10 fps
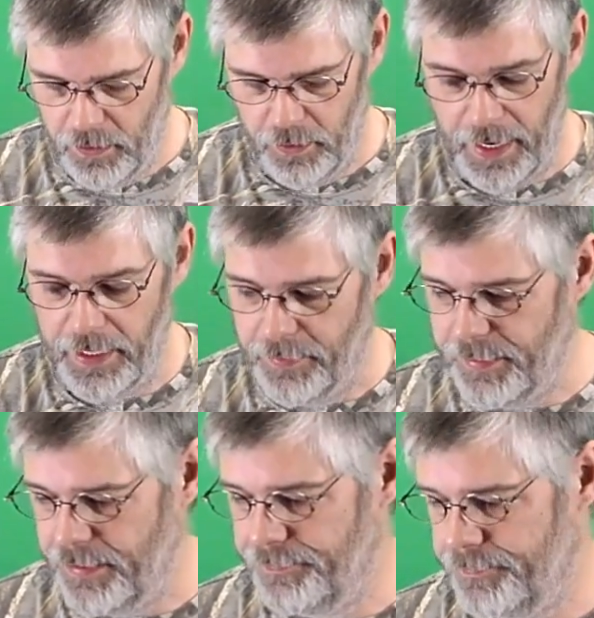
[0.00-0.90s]
or item
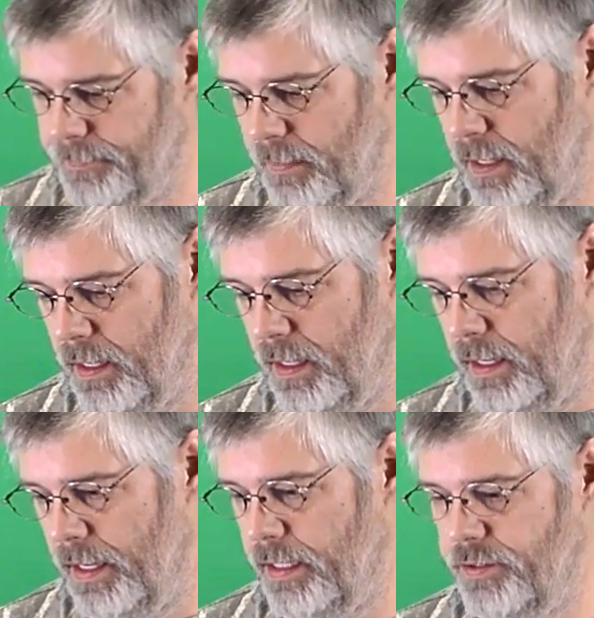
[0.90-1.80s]
I mean.
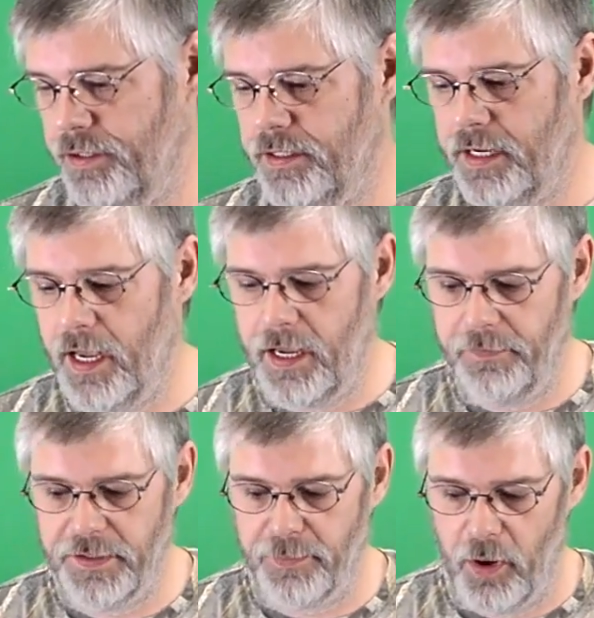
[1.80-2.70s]
And as you can see, I
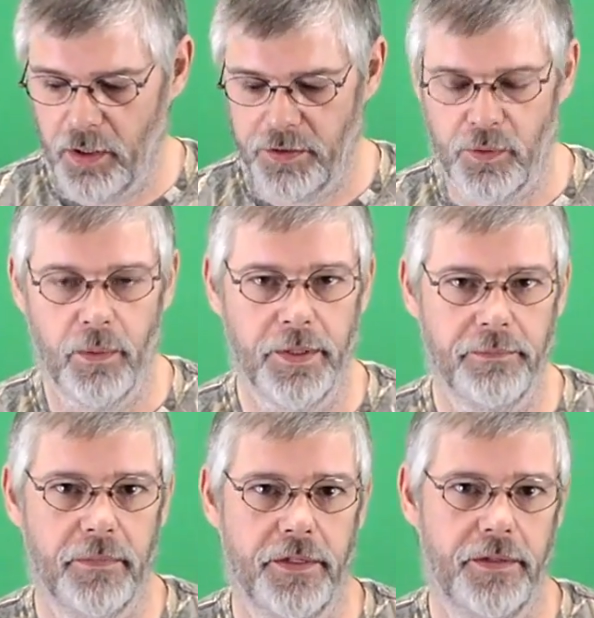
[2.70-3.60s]
have a small assortment.
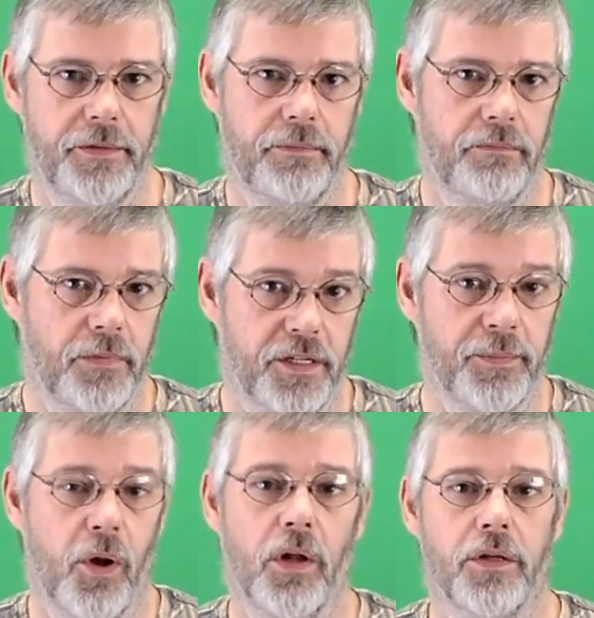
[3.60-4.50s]
This is a
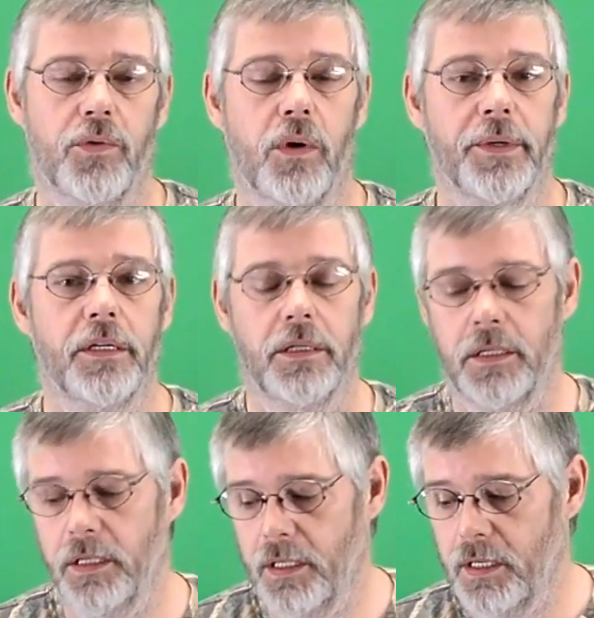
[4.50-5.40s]
small assortment.
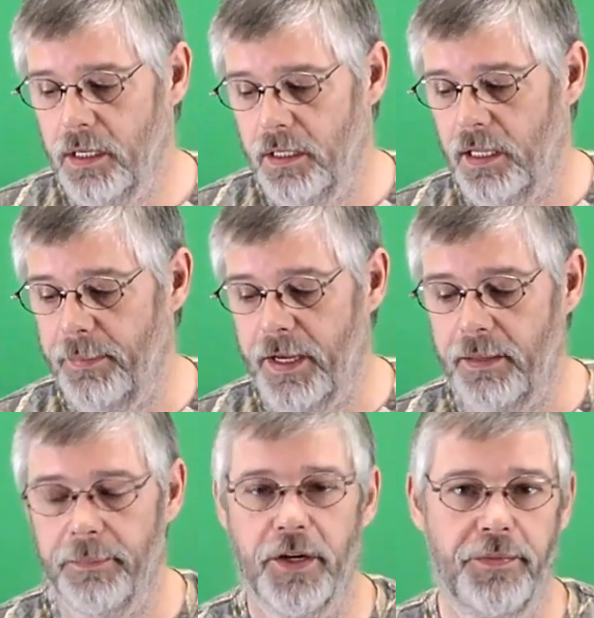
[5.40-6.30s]
They
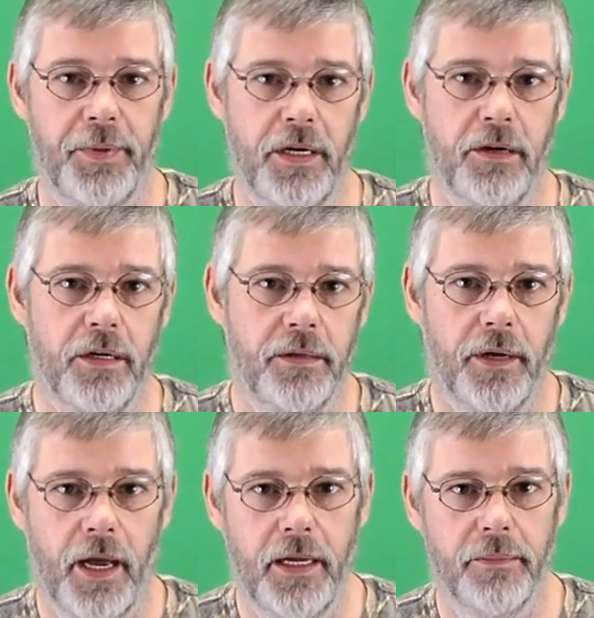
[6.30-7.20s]
make much bigger
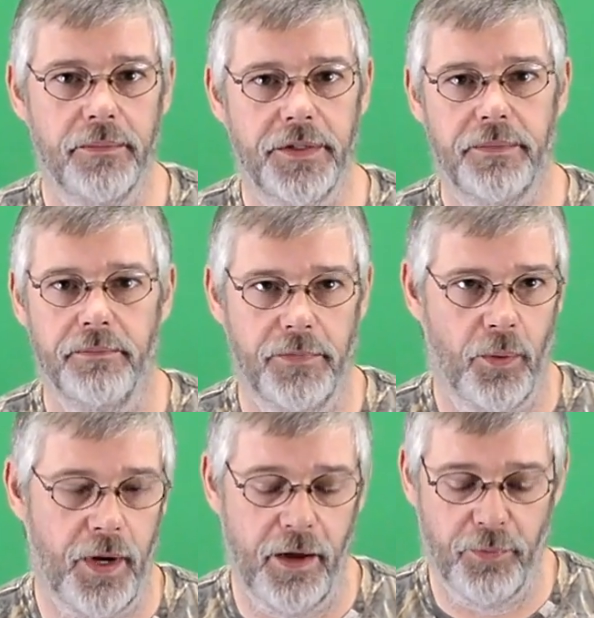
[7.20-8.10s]
items,
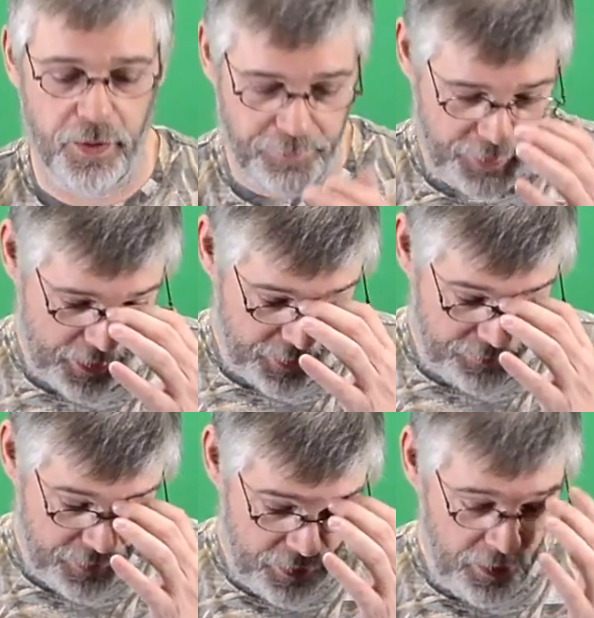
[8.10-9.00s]
don't have one of them yet.
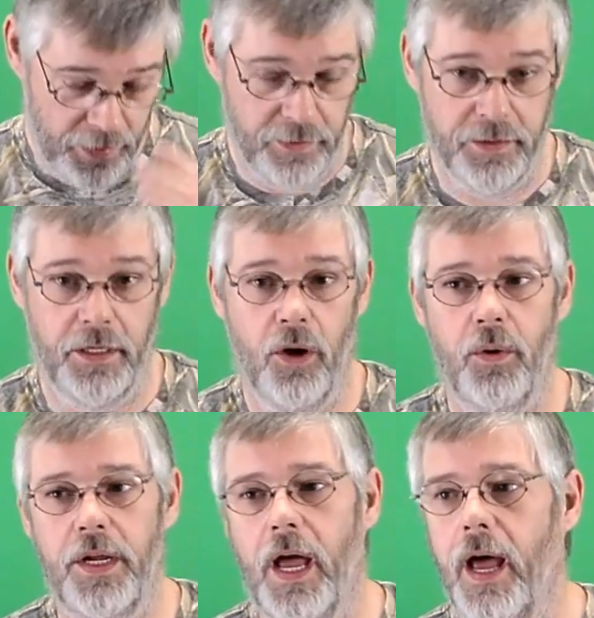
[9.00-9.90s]
There's a
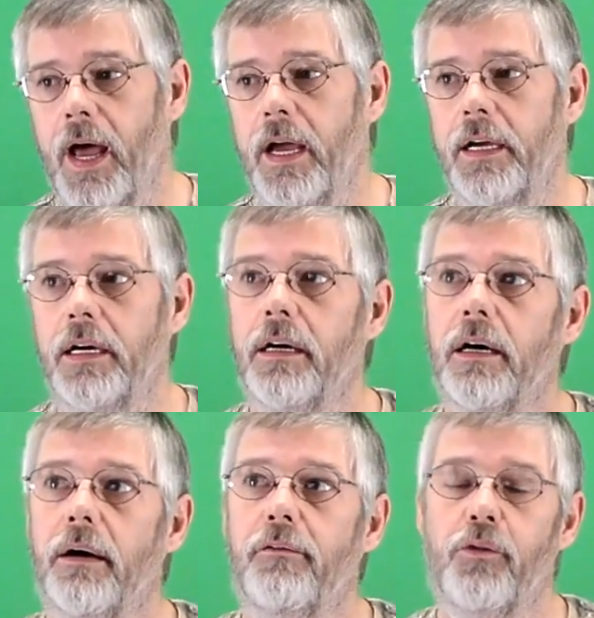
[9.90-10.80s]
Kodiak,
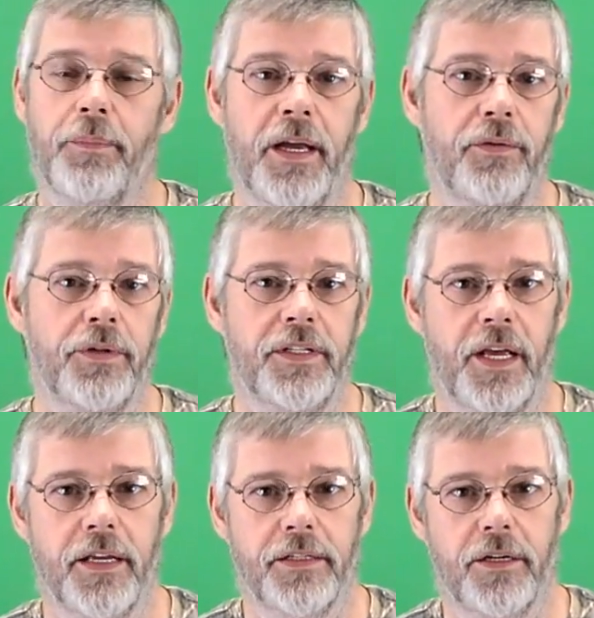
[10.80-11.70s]
Fort Patriots
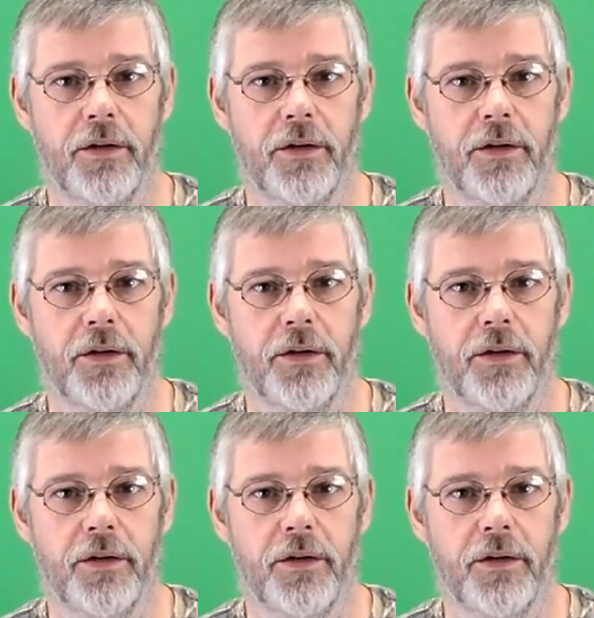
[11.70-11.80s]
has